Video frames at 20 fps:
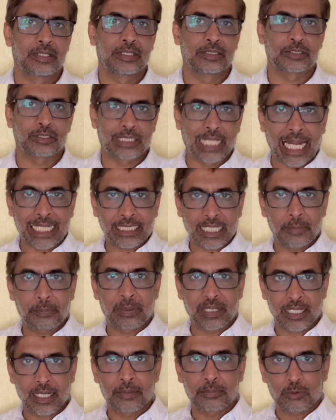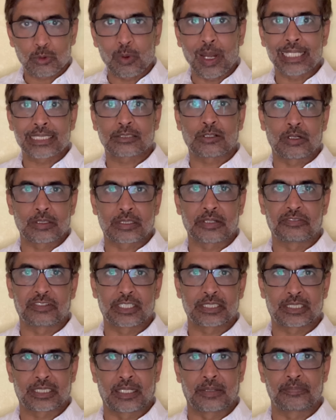So that had become quite
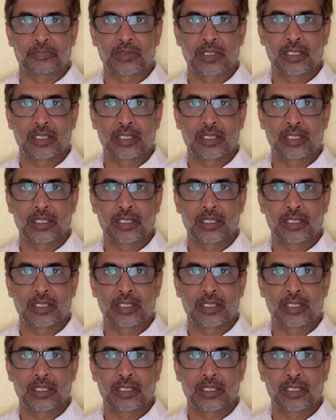controversial.